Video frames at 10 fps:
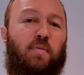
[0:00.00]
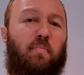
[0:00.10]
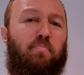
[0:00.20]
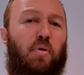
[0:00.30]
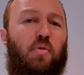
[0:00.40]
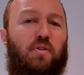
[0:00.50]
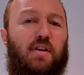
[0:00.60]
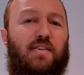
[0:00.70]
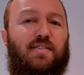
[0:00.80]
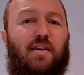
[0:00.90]
by poor
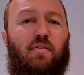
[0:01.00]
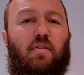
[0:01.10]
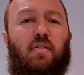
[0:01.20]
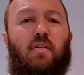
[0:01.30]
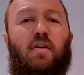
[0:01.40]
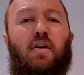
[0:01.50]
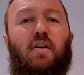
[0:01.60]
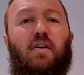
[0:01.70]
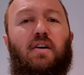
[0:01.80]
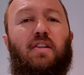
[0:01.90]
yeast health.
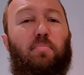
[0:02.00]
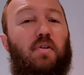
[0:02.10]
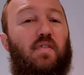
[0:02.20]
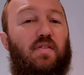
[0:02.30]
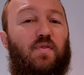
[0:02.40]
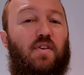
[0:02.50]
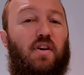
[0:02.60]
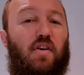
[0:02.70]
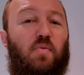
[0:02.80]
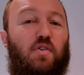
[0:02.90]
In the previous
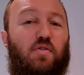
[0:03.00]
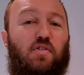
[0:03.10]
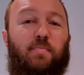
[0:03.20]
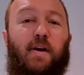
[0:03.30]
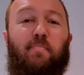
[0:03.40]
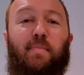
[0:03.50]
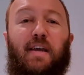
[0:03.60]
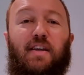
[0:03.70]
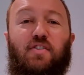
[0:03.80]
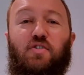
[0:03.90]
video, we talked about
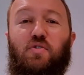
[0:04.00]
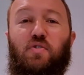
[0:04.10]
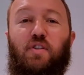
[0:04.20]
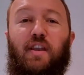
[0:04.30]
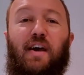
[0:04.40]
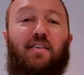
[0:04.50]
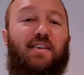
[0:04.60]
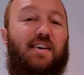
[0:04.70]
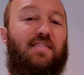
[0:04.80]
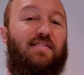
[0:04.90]
making sure that our
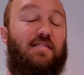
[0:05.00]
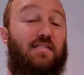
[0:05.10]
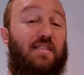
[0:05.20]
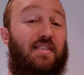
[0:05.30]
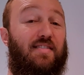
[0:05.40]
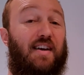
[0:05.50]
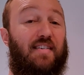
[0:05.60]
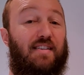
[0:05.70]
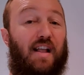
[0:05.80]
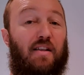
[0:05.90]
yeast, in this
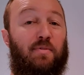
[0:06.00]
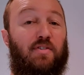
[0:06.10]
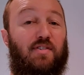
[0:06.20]
case Lallemand